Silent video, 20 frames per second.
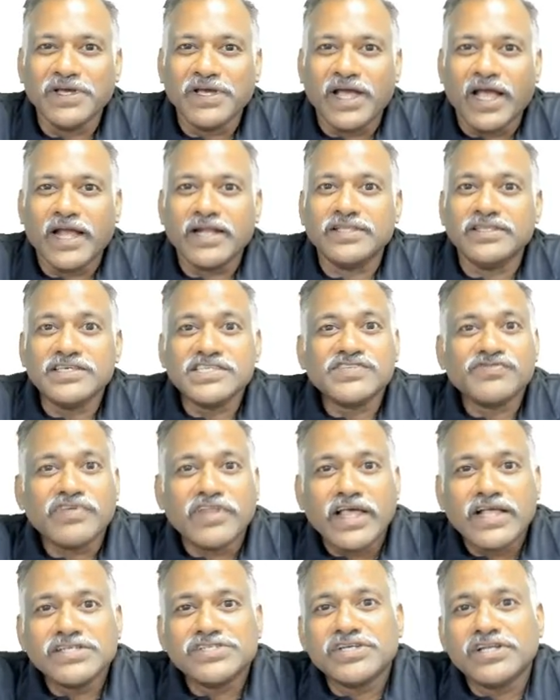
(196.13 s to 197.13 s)
And this
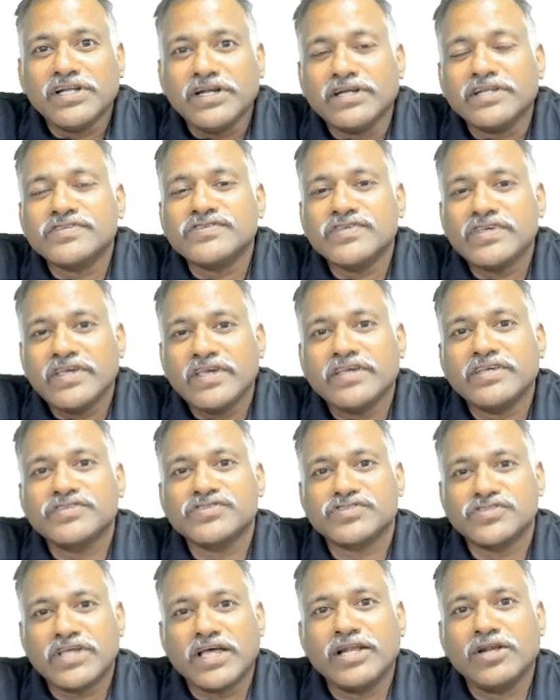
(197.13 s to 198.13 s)
financial literacy
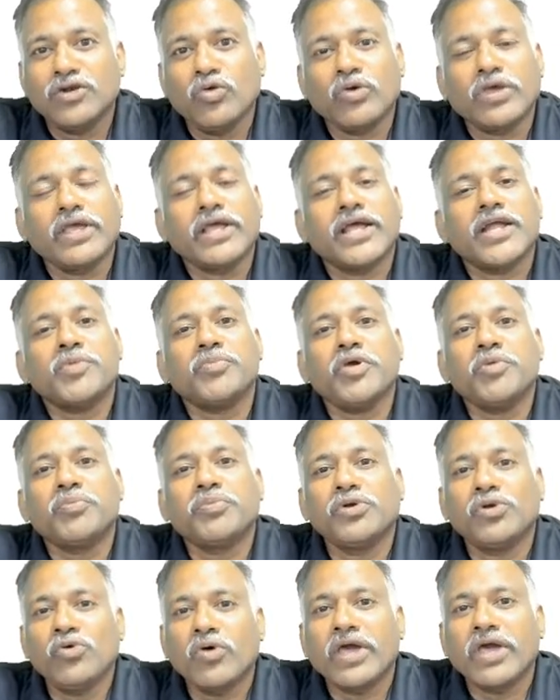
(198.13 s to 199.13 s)
is done looking at people
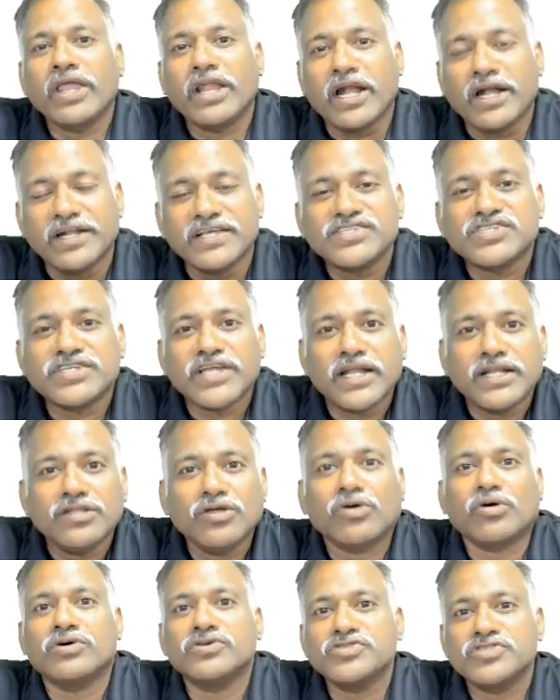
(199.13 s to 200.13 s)
who can understand
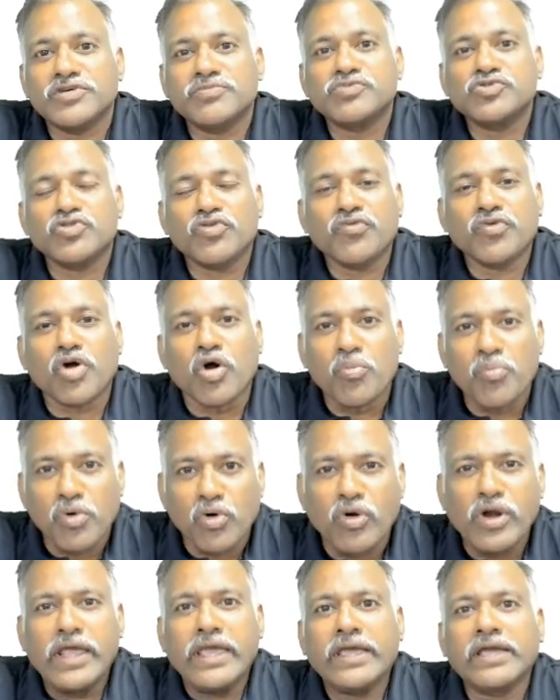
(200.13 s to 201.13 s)
the concepts of
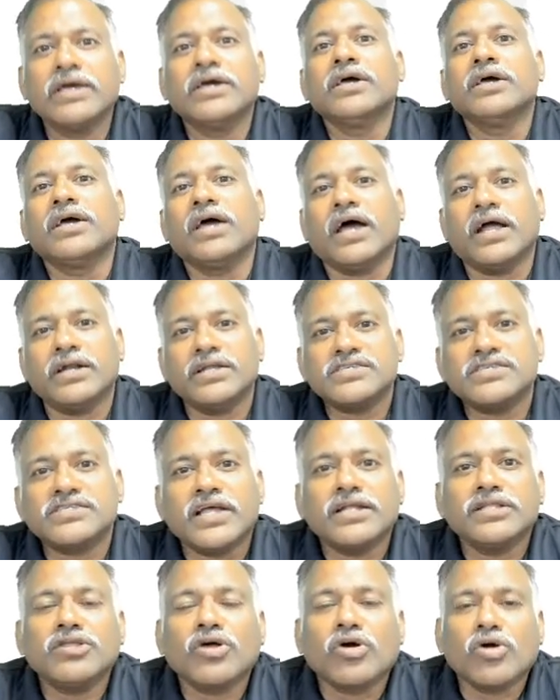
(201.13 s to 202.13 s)
compounding,
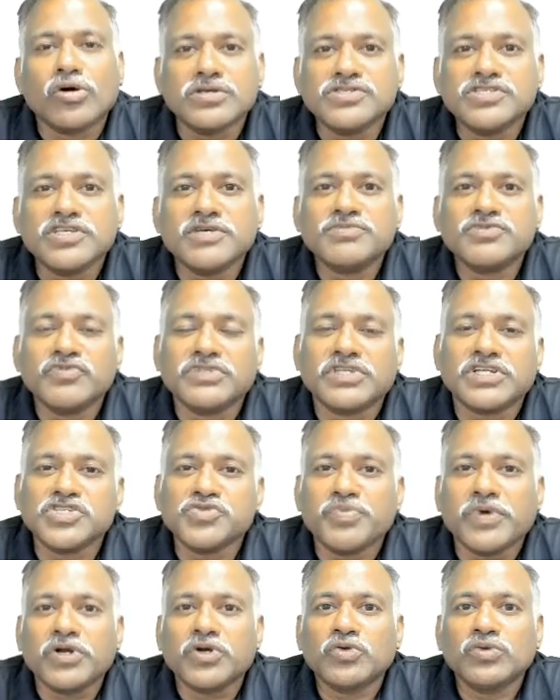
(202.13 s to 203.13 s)
understand the concepts with
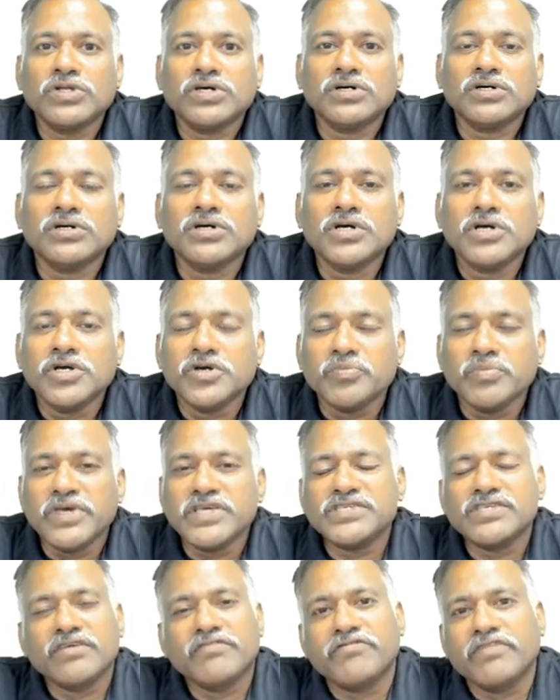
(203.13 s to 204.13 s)
respect to the
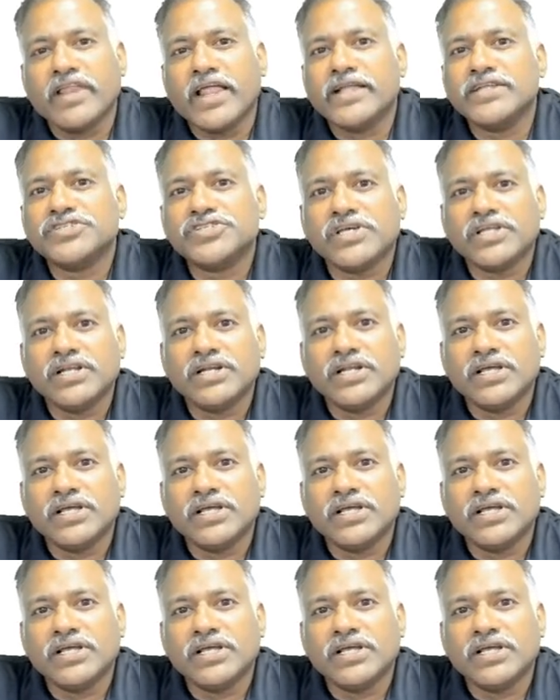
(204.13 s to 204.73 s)
basic financial